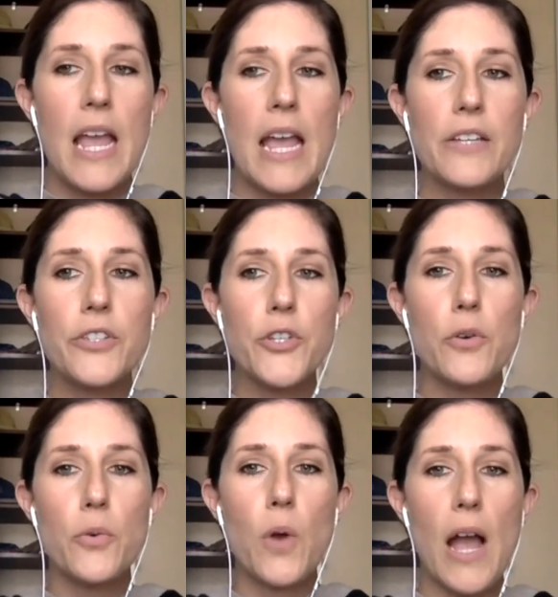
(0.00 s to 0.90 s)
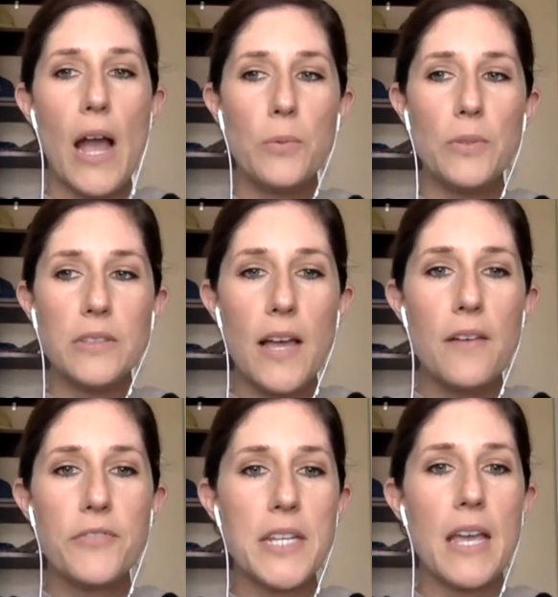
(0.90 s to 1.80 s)
And so mm-hmm. I would
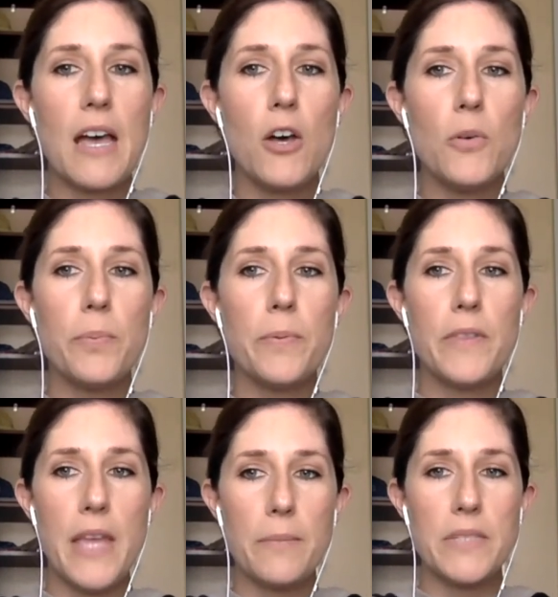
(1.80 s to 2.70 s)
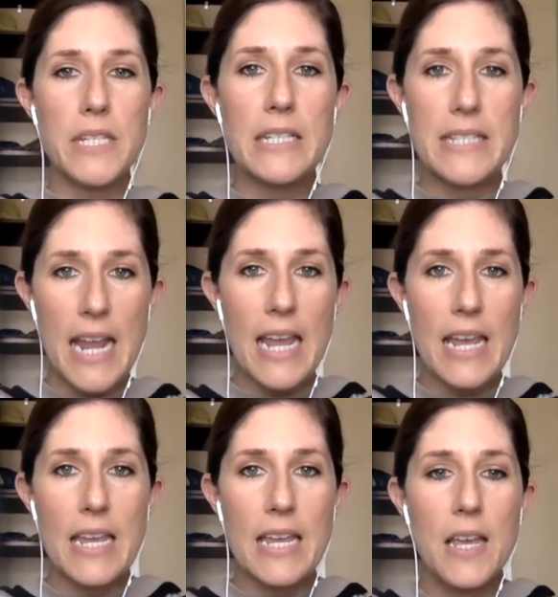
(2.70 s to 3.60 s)
love to help them
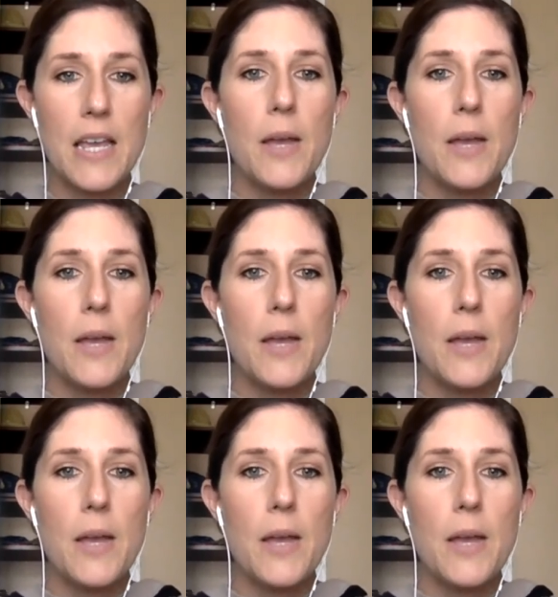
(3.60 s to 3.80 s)
today